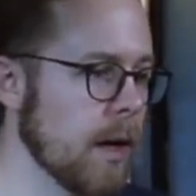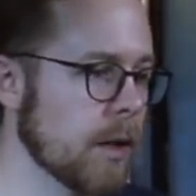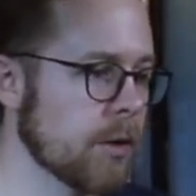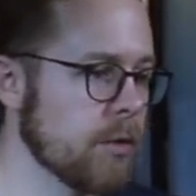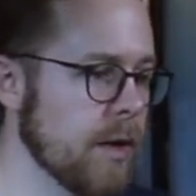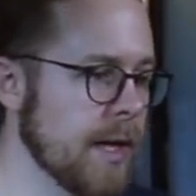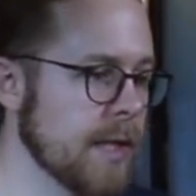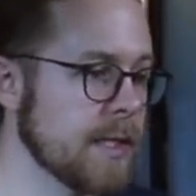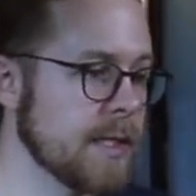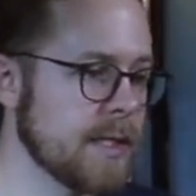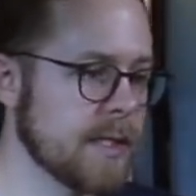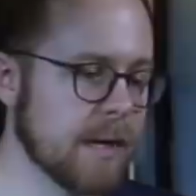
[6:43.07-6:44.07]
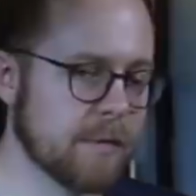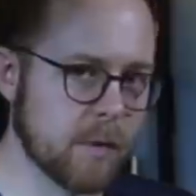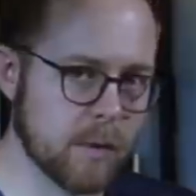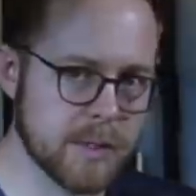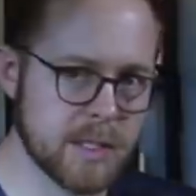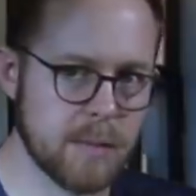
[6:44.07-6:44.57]
created
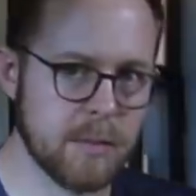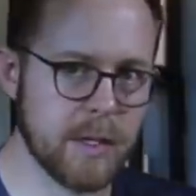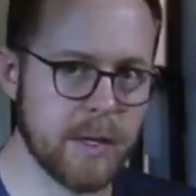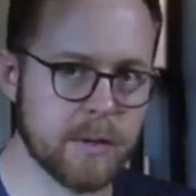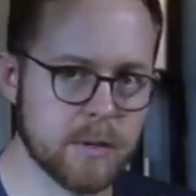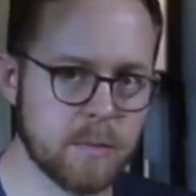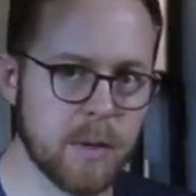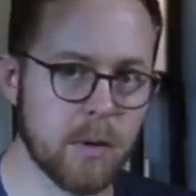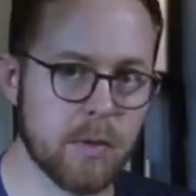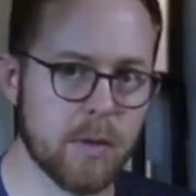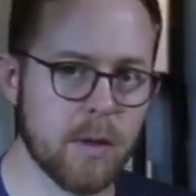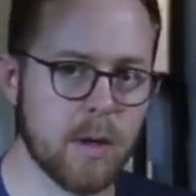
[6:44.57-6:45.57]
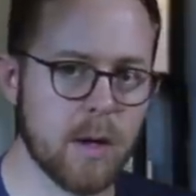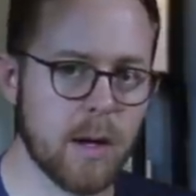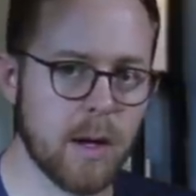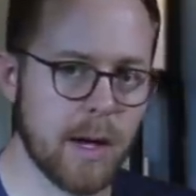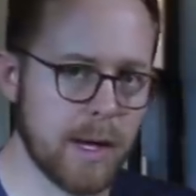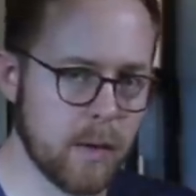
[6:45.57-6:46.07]
several simulators, both
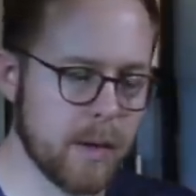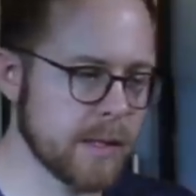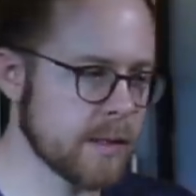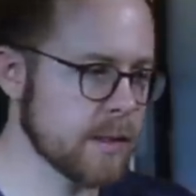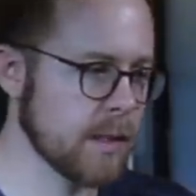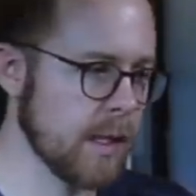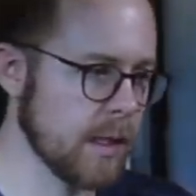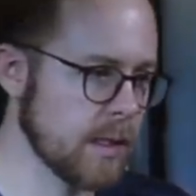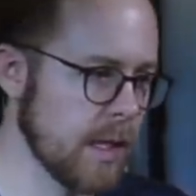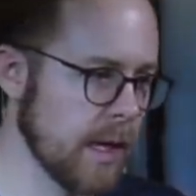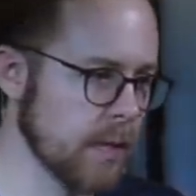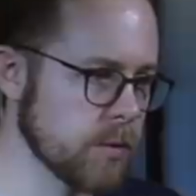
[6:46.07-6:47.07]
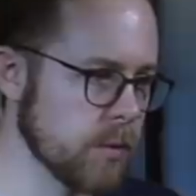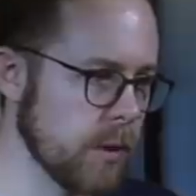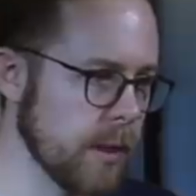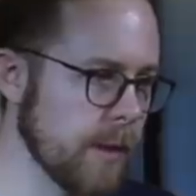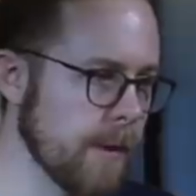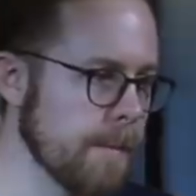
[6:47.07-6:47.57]
iOS and
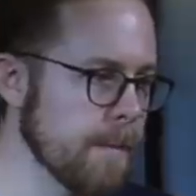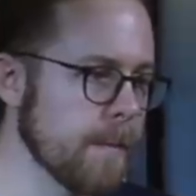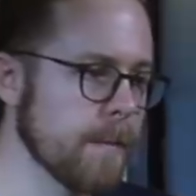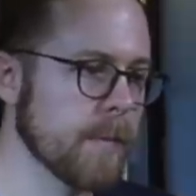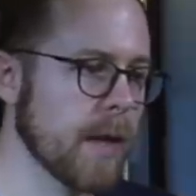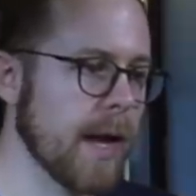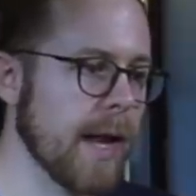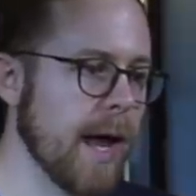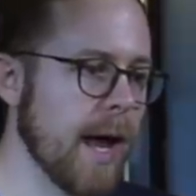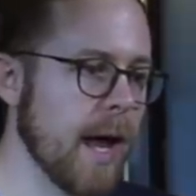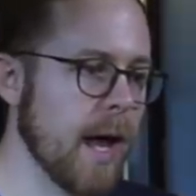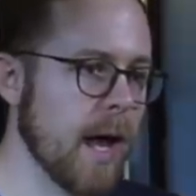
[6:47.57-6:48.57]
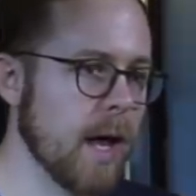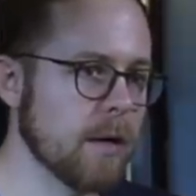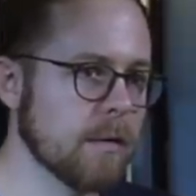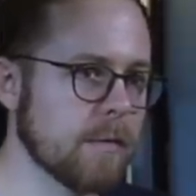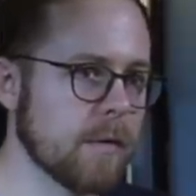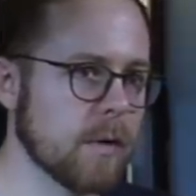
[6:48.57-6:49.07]
Android. I
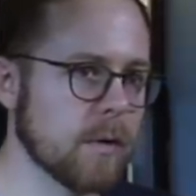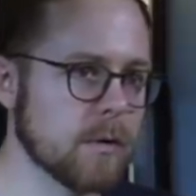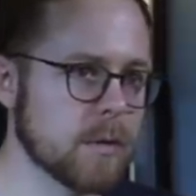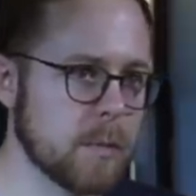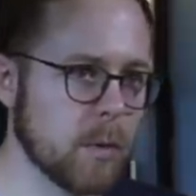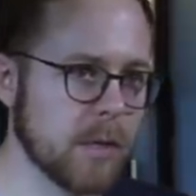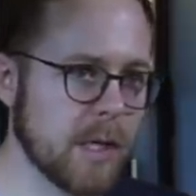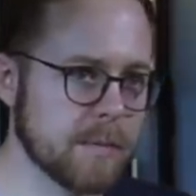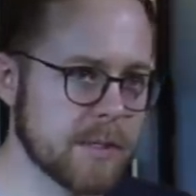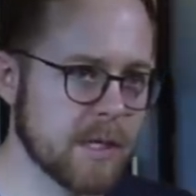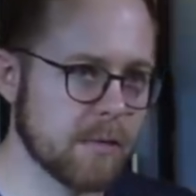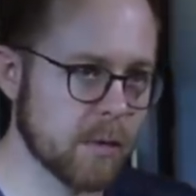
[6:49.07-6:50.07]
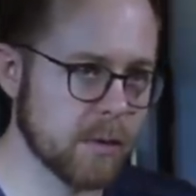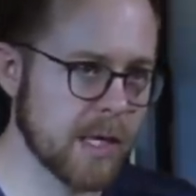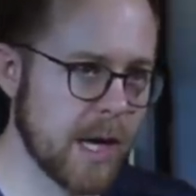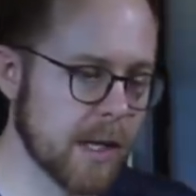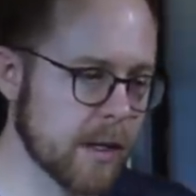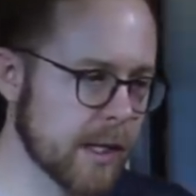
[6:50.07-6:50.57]
have spooled up several
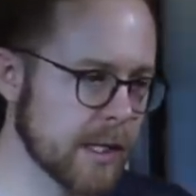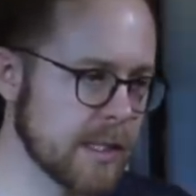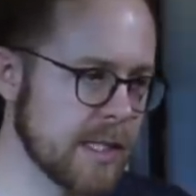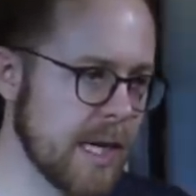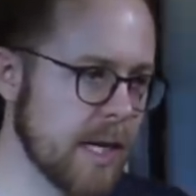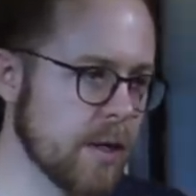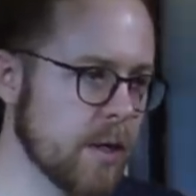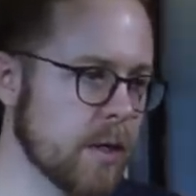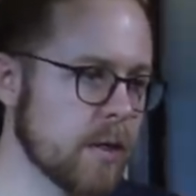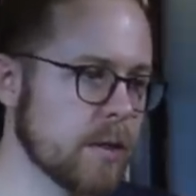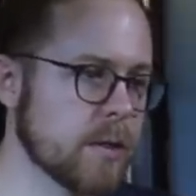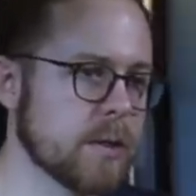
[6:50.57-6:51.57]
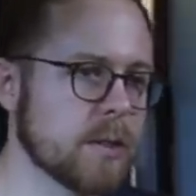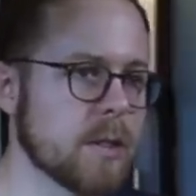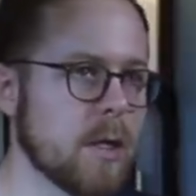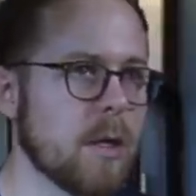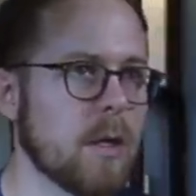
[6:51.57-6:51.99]
Docker containers,